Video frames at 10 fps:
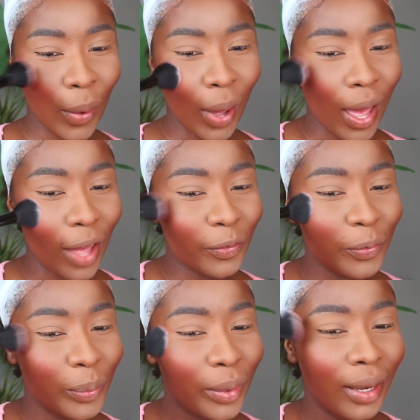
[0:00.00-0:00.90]
I have
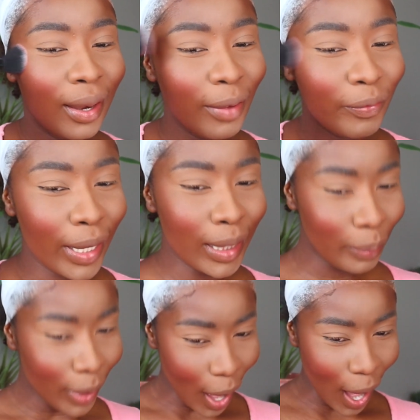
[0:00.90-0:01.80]
been loving the
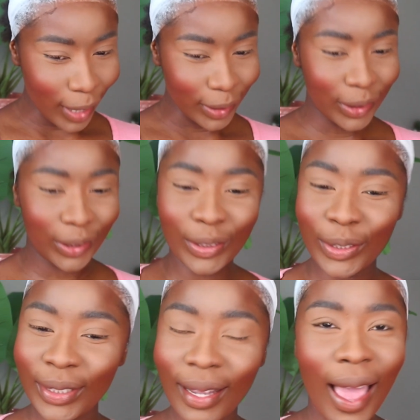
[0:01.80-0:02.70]
blush.
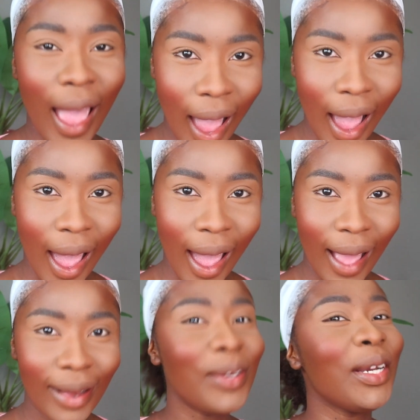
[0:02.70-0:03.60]

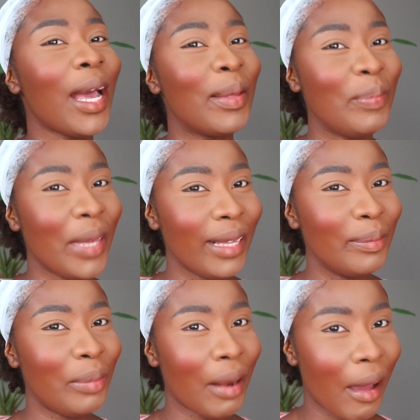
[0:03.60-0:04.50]
Look at me
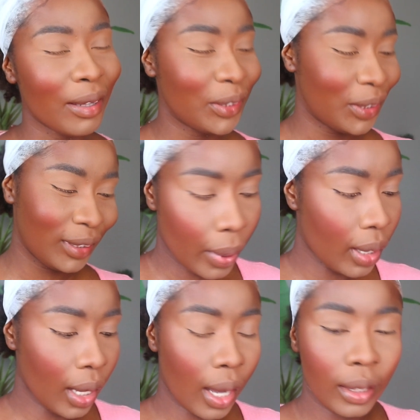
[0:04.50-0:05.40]
in blush.
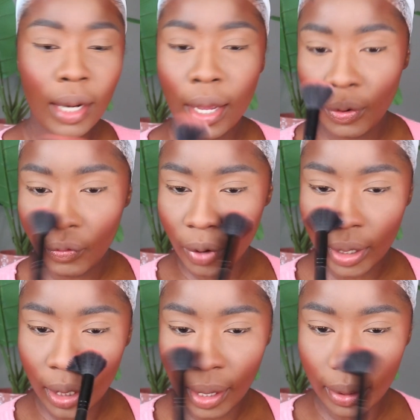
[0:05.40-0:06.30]
And I kind of like
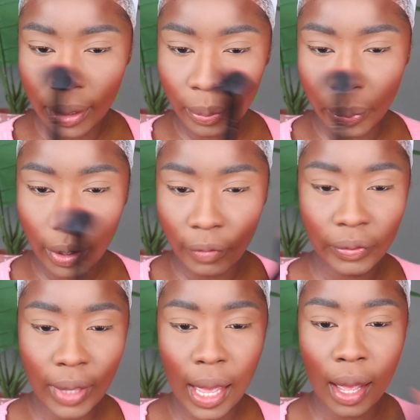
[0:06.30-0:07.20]
run a little bit of
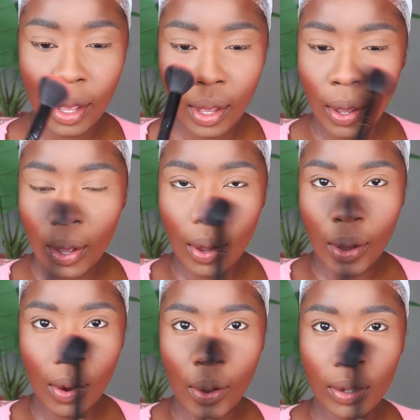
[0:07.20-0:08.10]
that
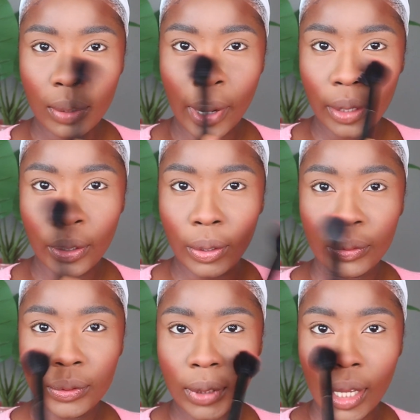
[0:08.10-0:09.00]
on my
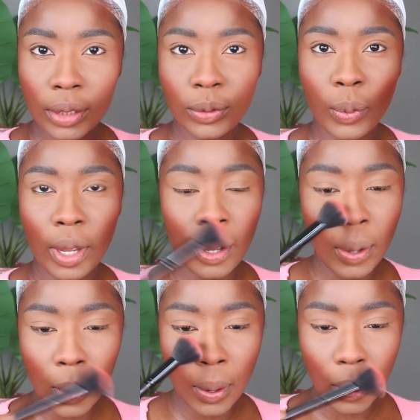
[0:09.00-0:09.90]
nose as well.